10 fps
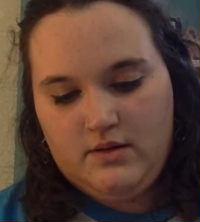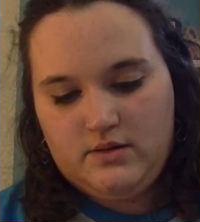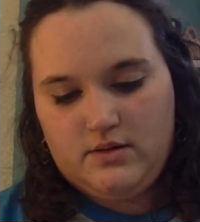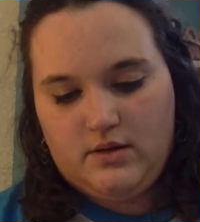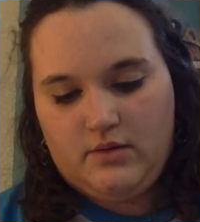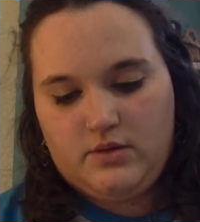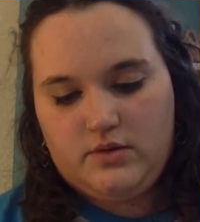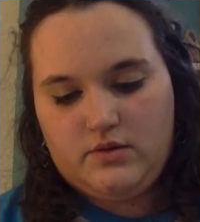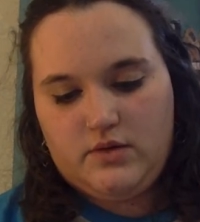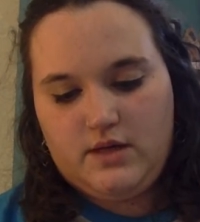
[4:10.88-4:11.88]
so I'm
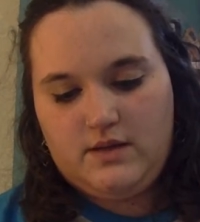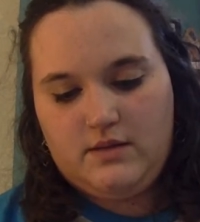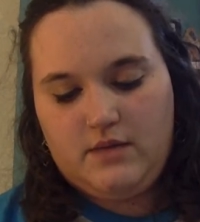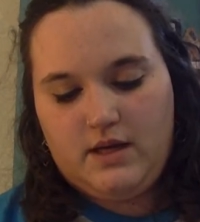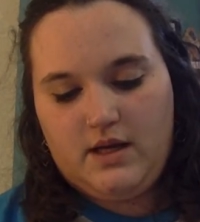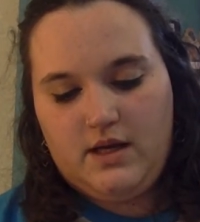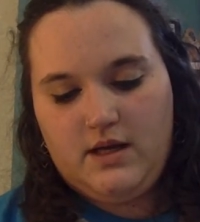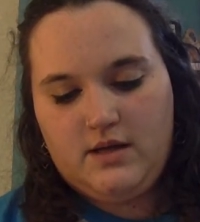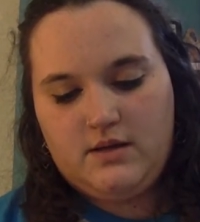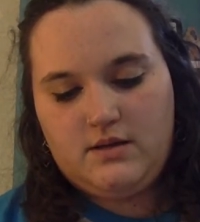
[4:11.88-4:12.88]
just tracing my
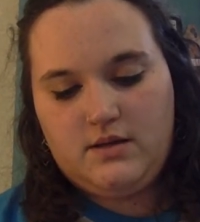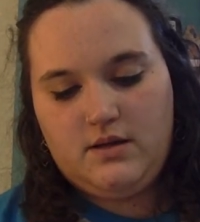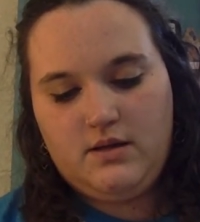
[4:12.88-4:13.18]
hand.